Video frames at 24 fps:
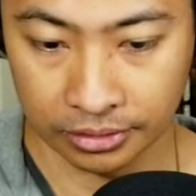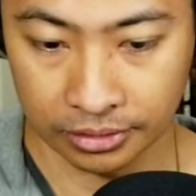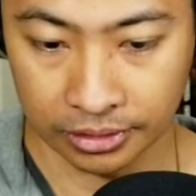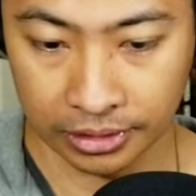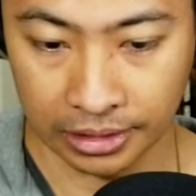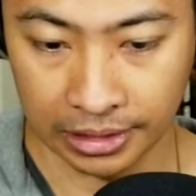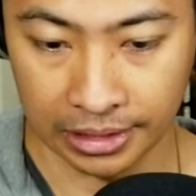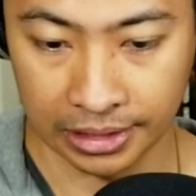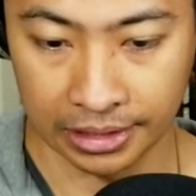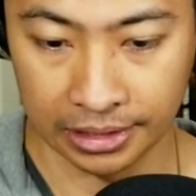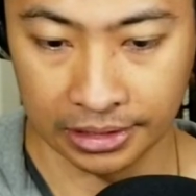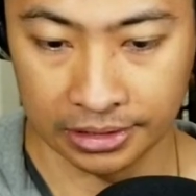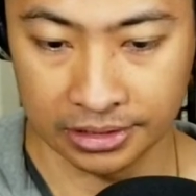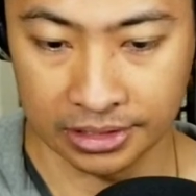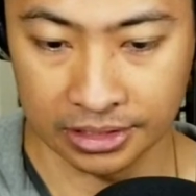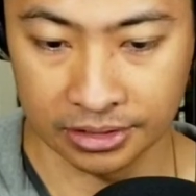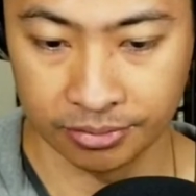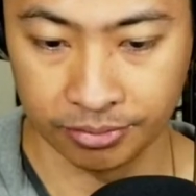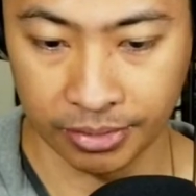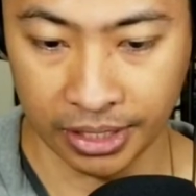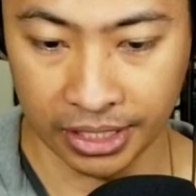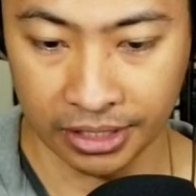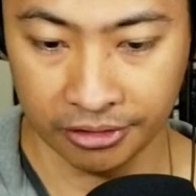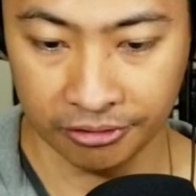And it
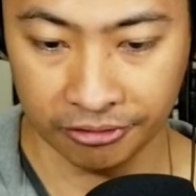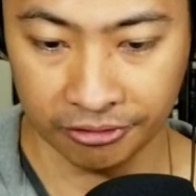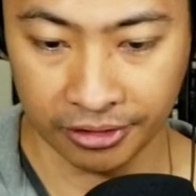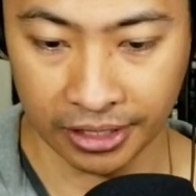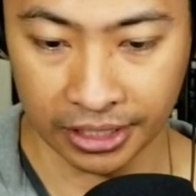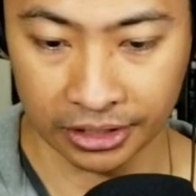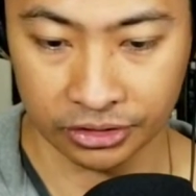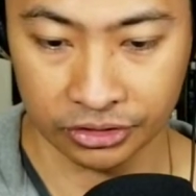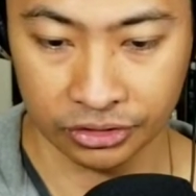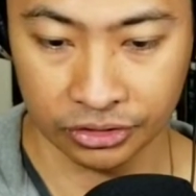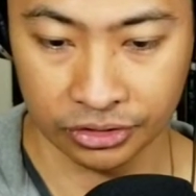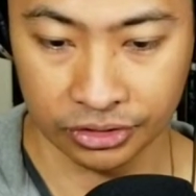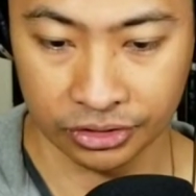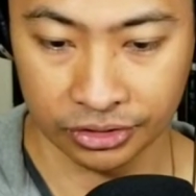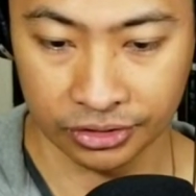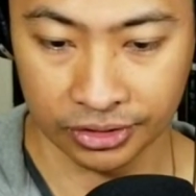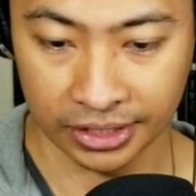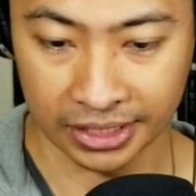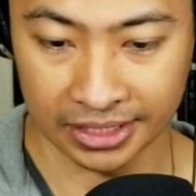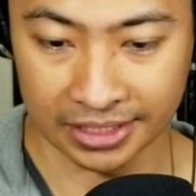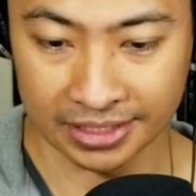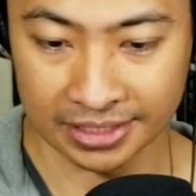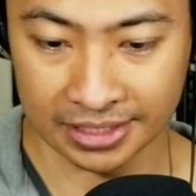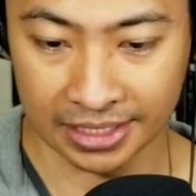says manufactured to
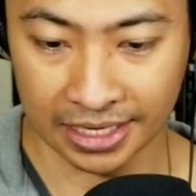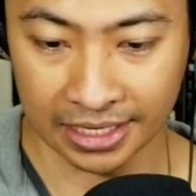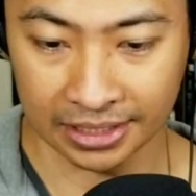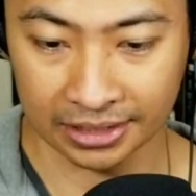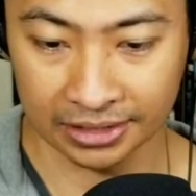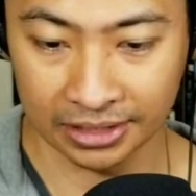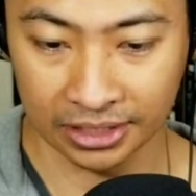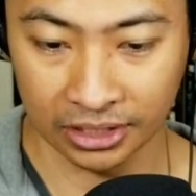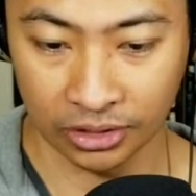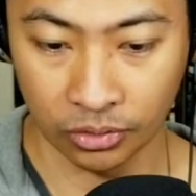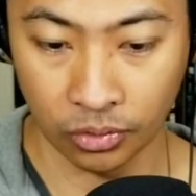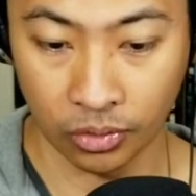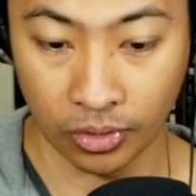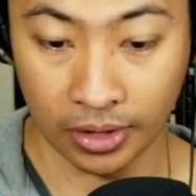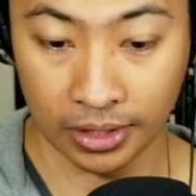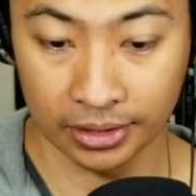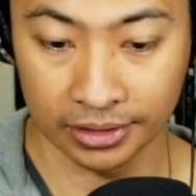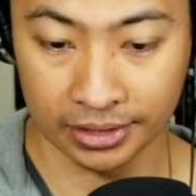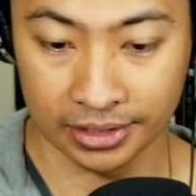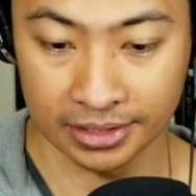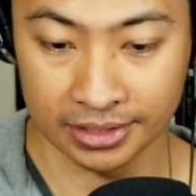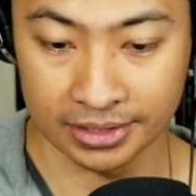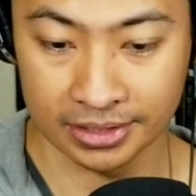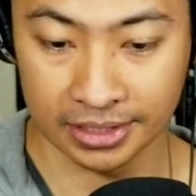exacting
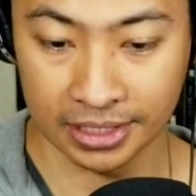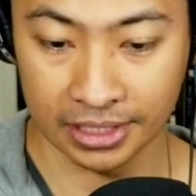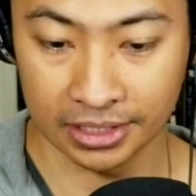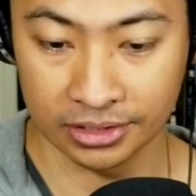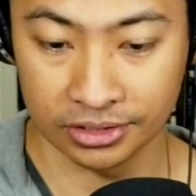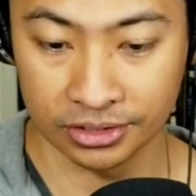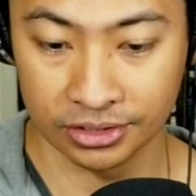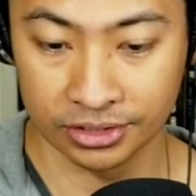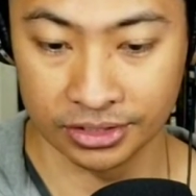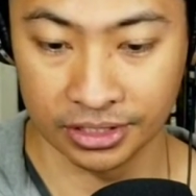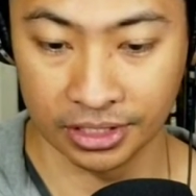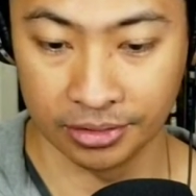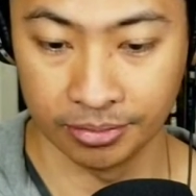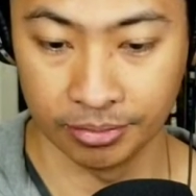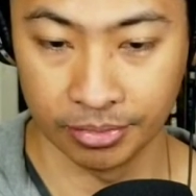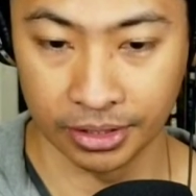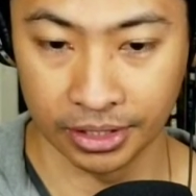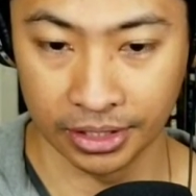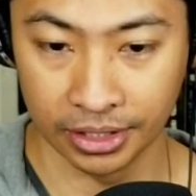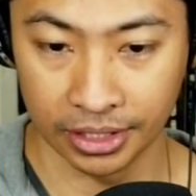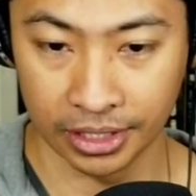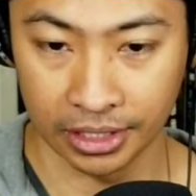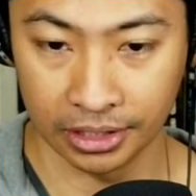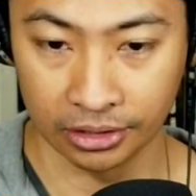quality standards in
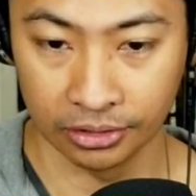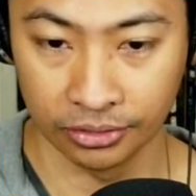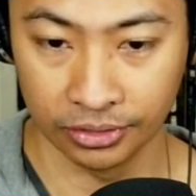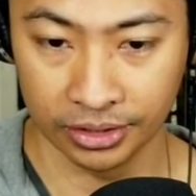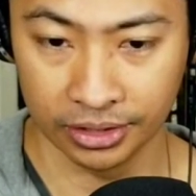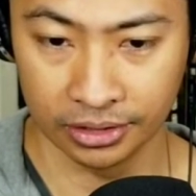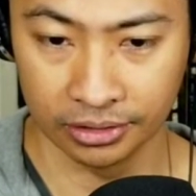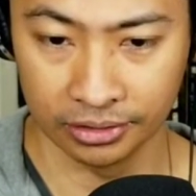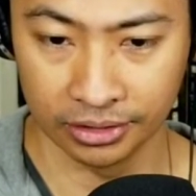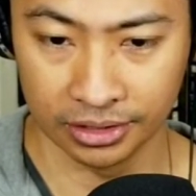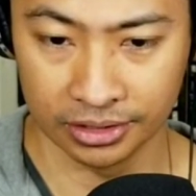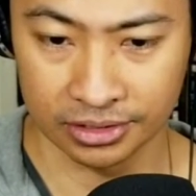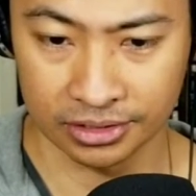Maniago, Italy.